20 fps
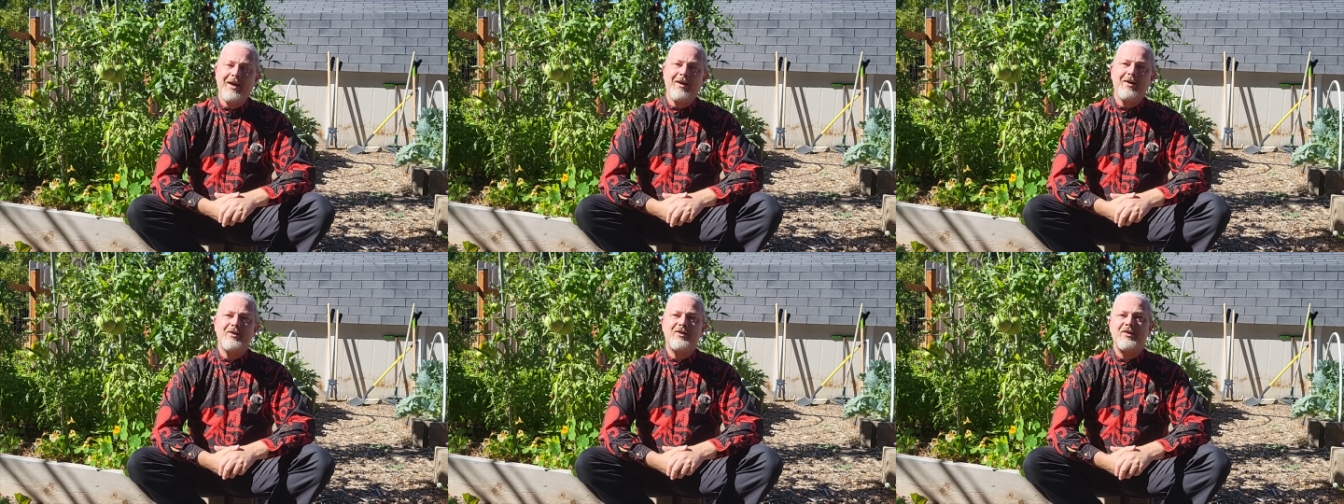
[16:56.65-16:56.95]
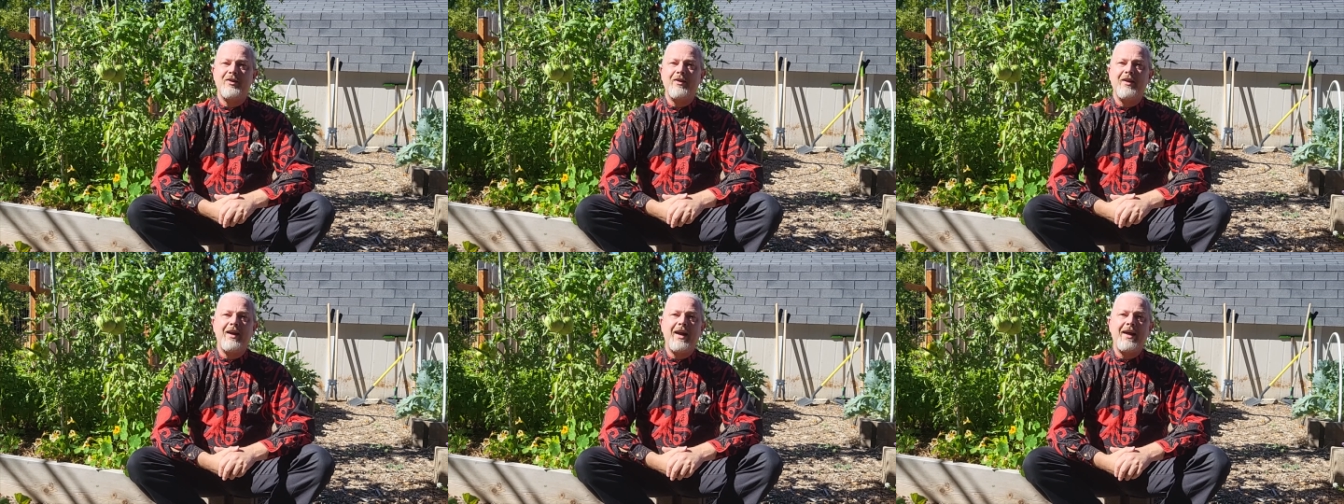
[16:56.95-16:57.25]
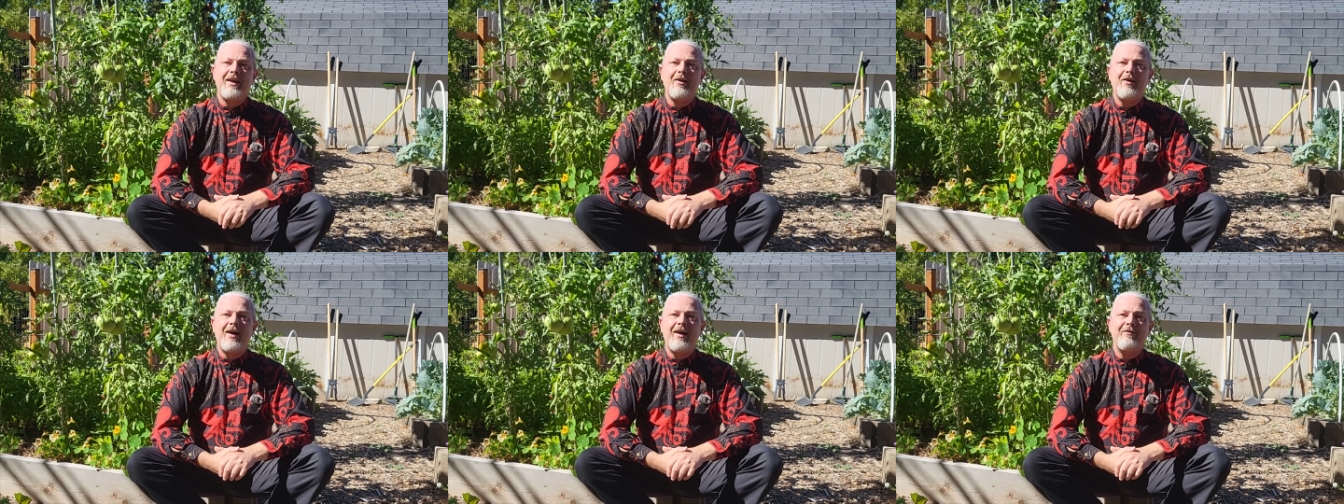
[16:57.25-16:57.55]
so that I
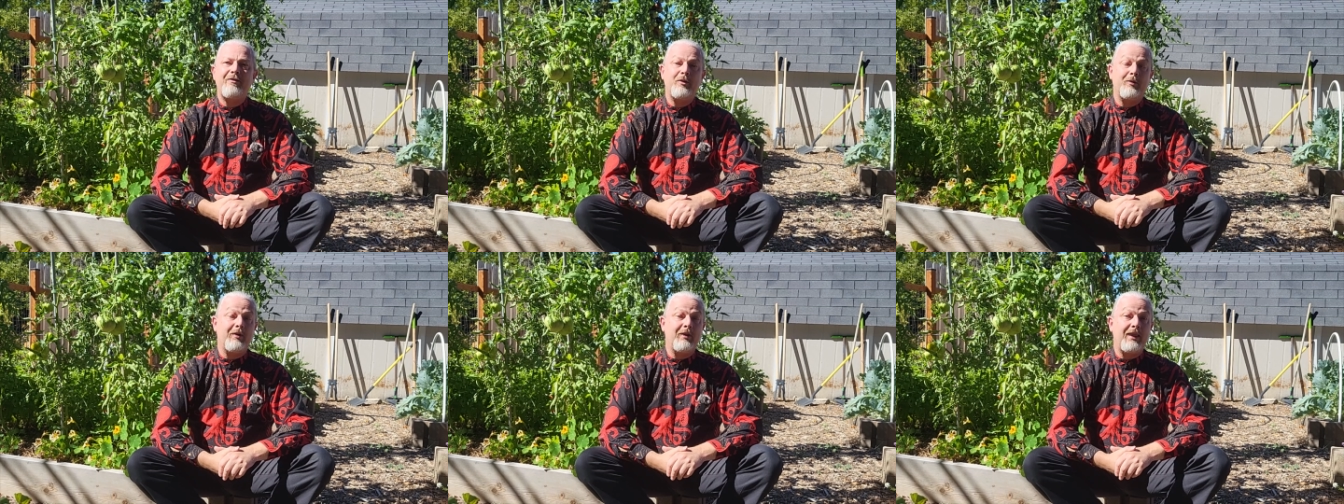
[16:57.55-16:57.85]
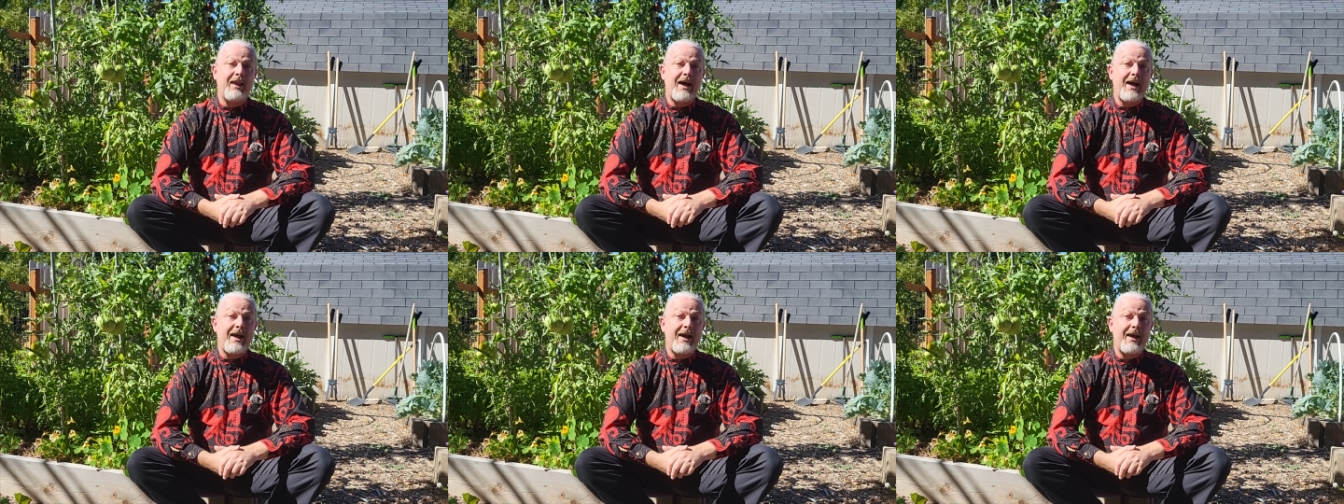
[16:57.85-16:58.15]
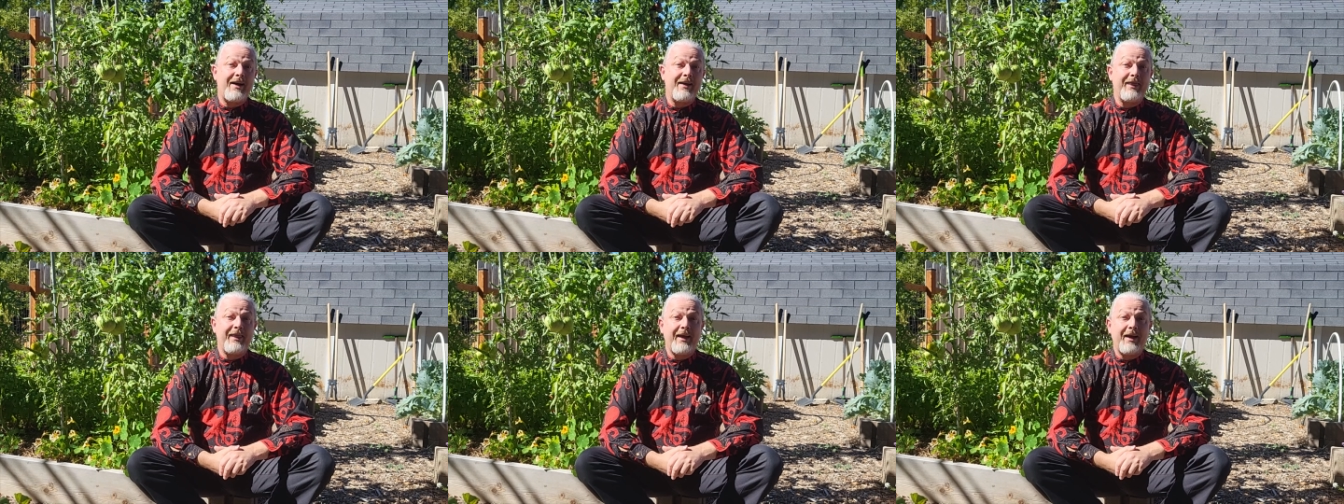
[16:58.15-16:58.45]
don't have to rely
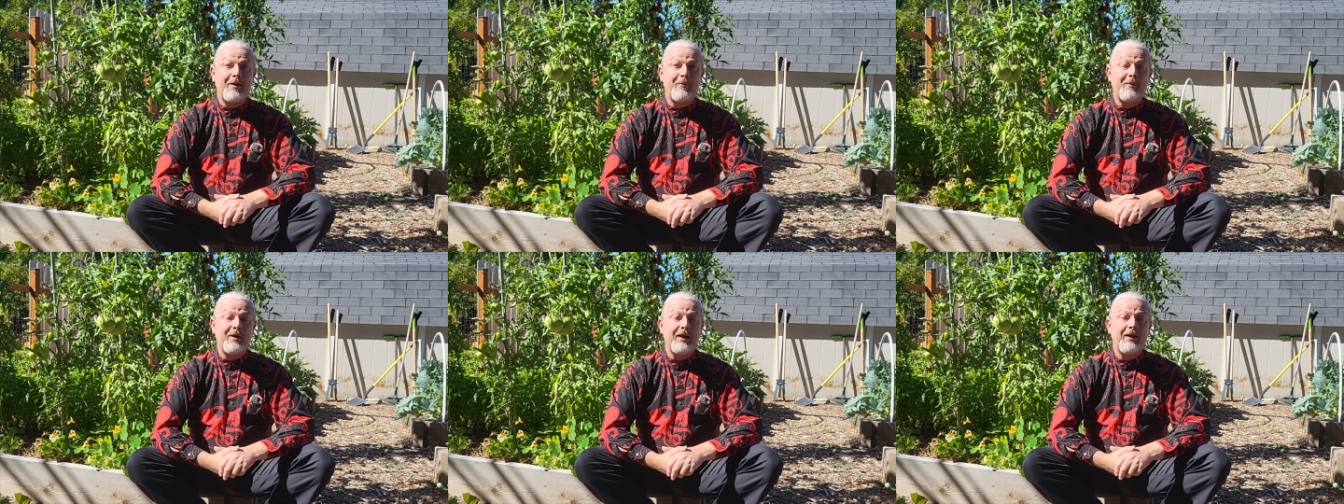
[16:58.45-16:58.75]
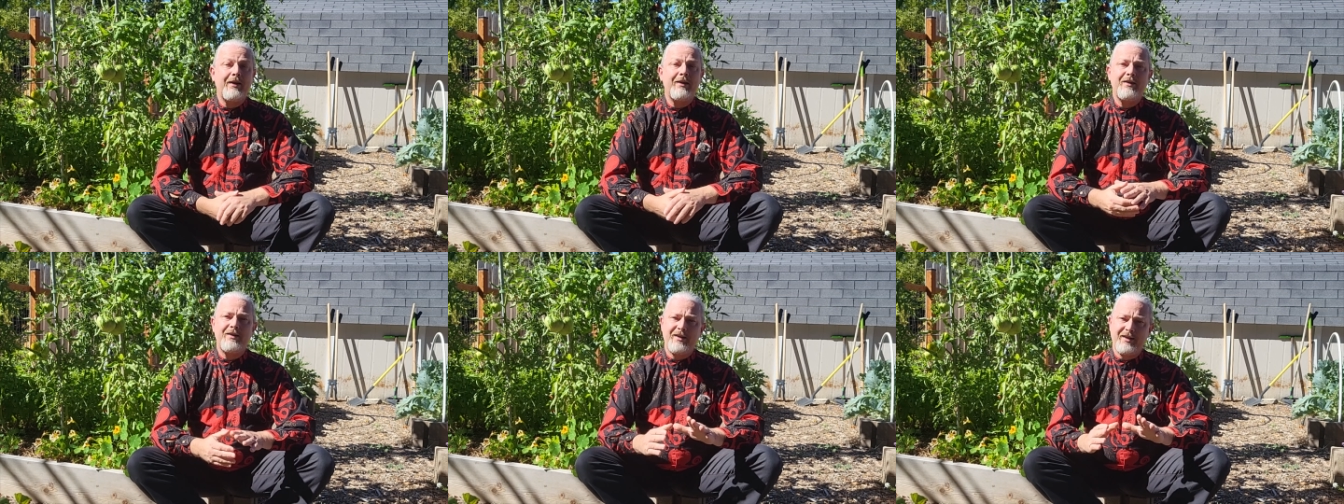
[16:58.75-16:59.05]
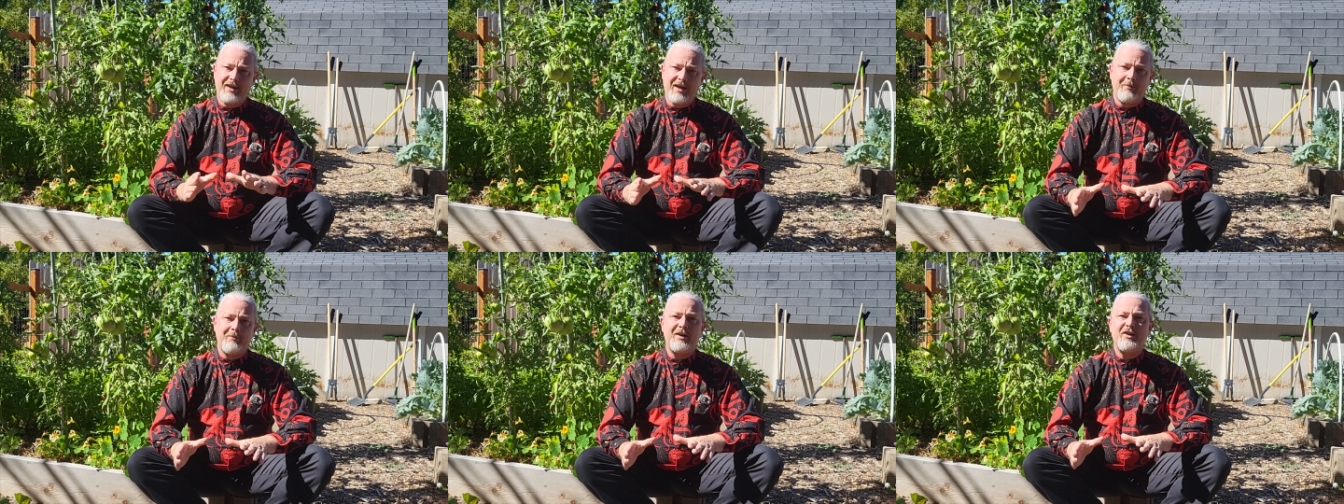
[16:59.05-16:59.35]
on them to
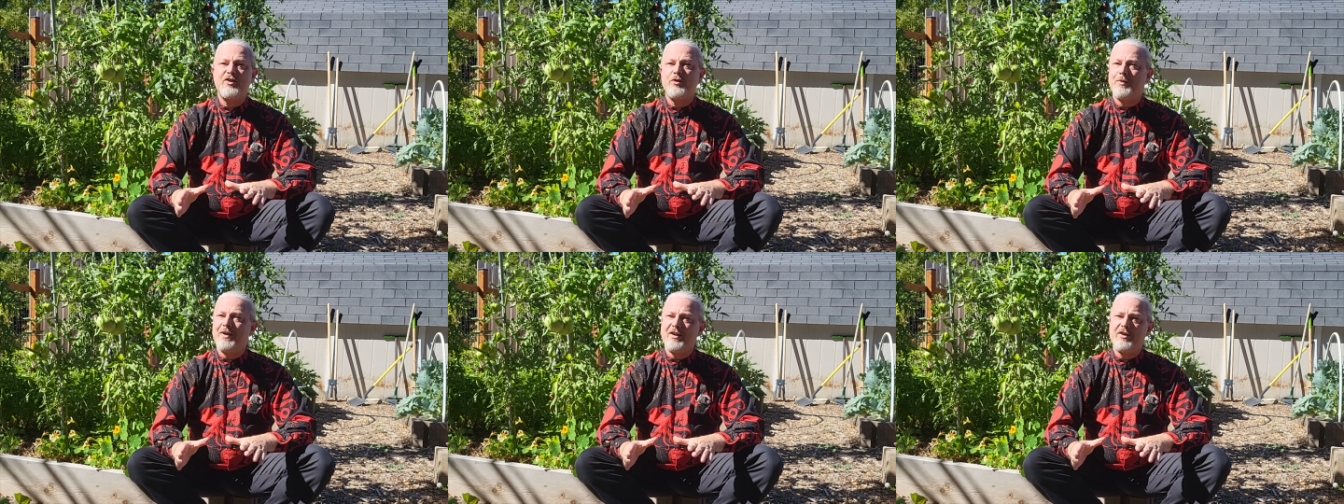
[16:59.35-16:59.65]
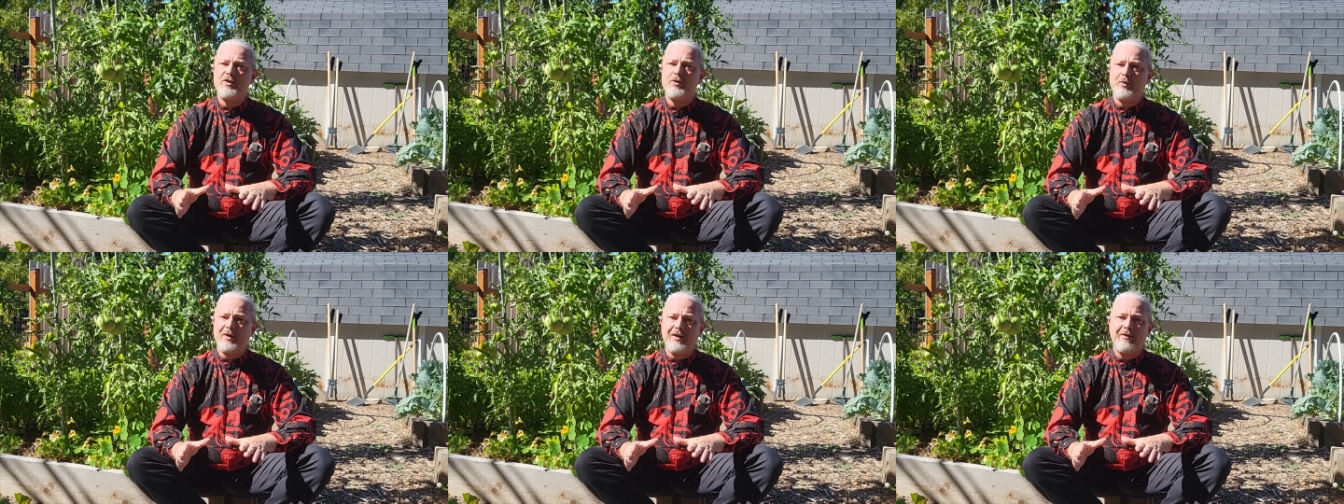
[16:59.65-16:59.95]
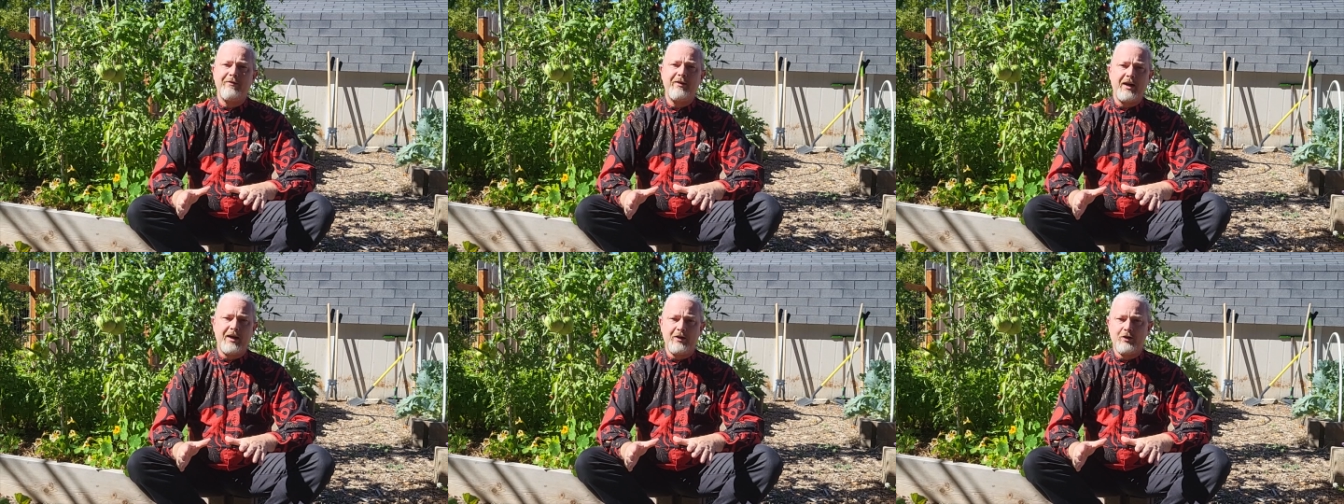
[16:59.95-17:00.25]
get my sweet, sweet
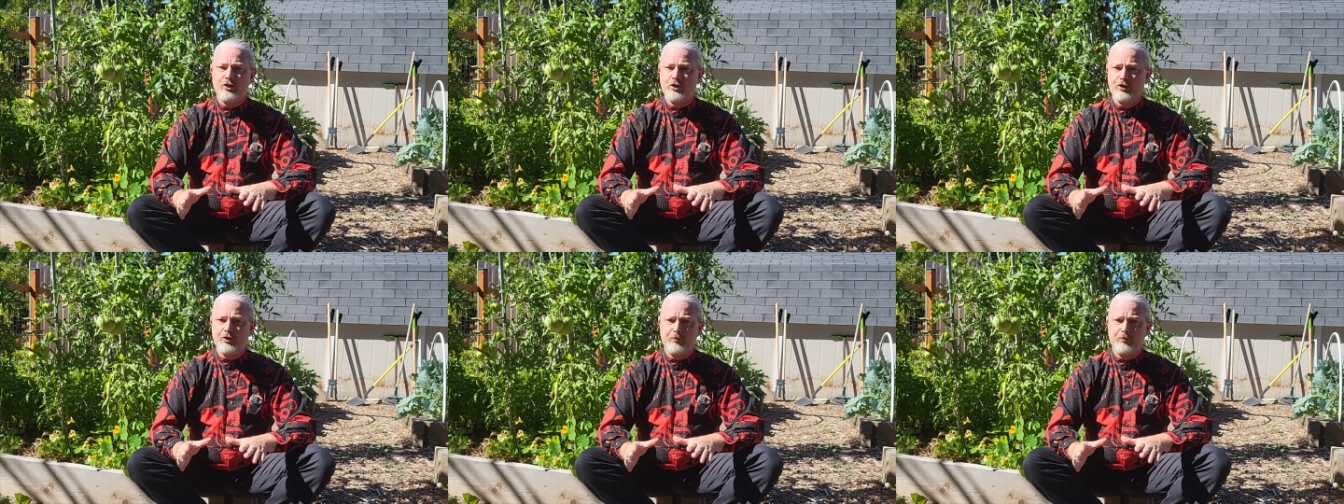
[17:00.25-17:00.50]
veg.